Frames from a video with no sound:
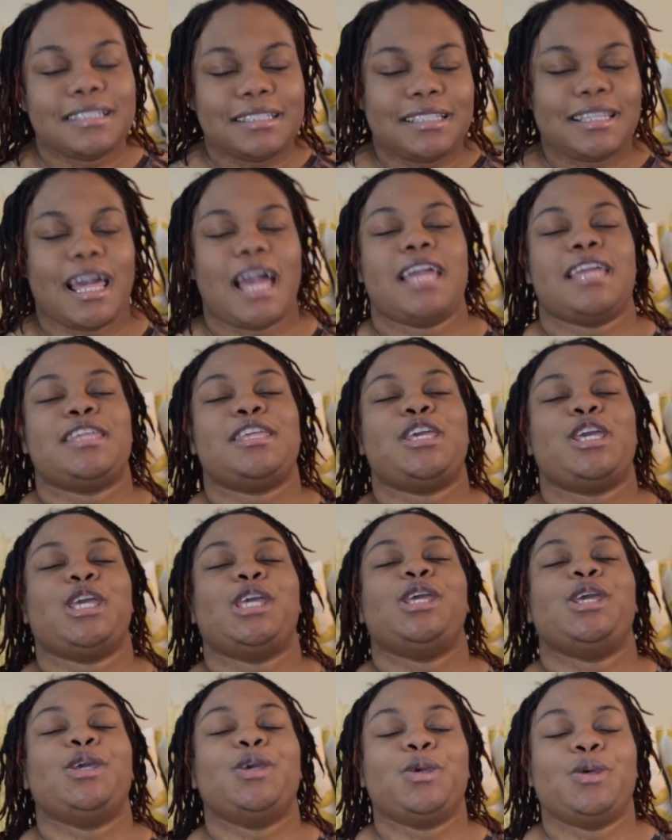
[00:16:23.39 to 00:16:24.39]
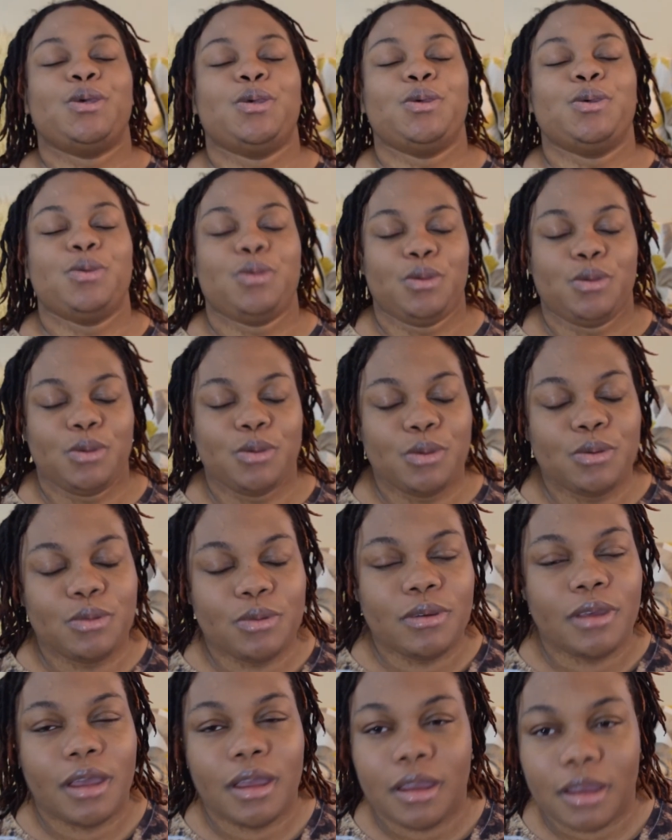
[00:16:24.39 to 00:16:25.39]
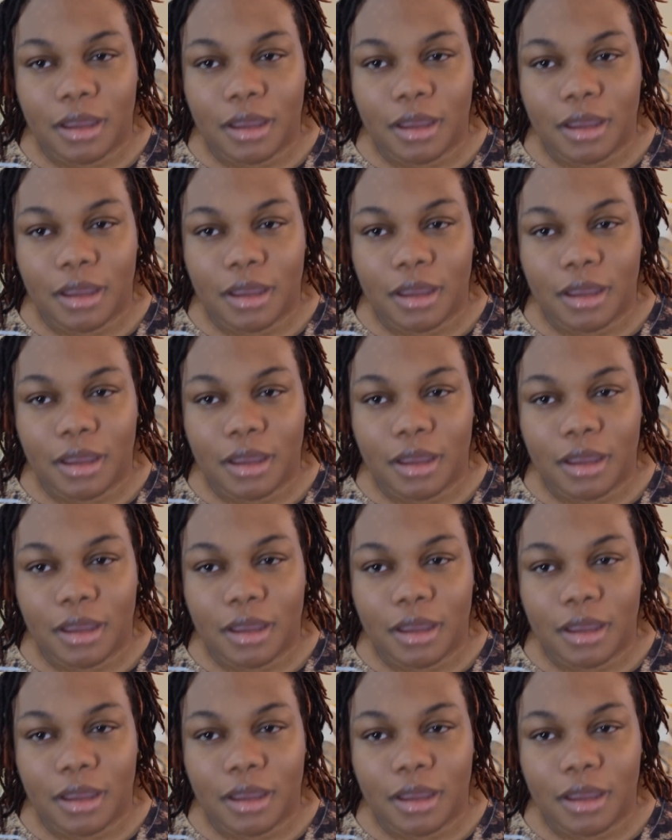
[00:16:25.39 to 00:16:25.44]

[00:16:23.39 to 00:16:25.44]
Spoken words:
Thank you.